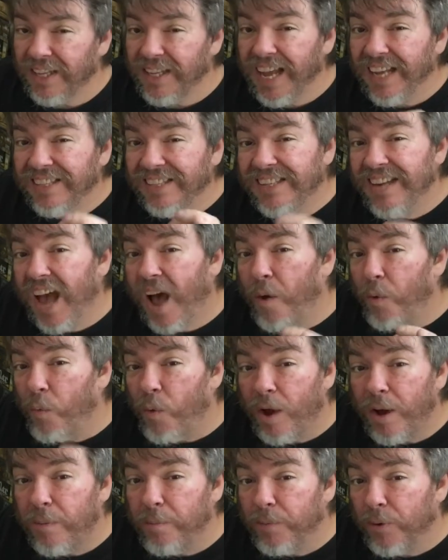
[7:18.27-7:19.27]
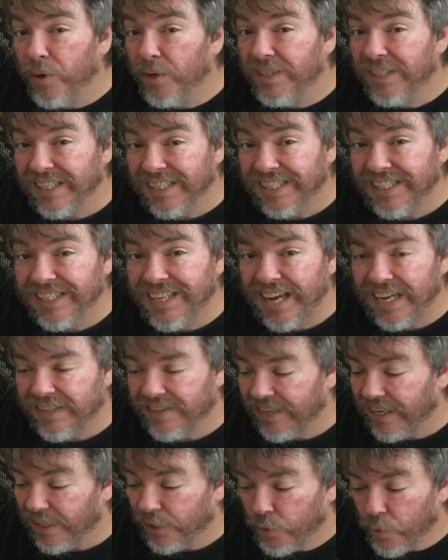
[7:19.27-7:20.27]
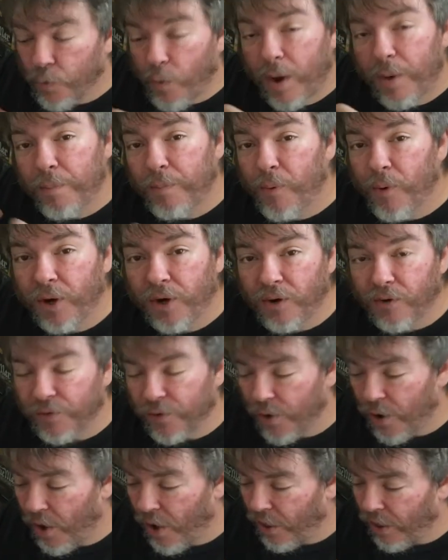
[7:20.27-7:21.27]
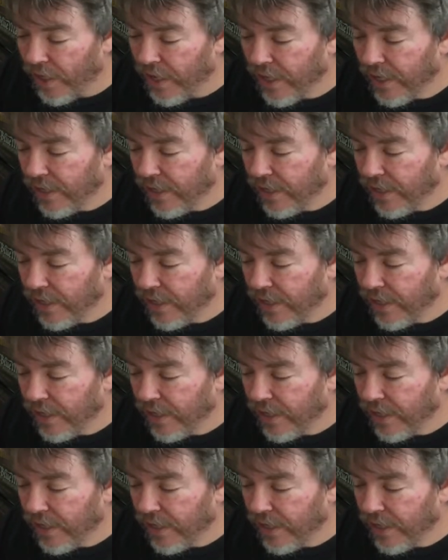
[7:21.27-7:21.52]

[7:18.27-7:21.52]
And that's not one per success, it's 1 point overall.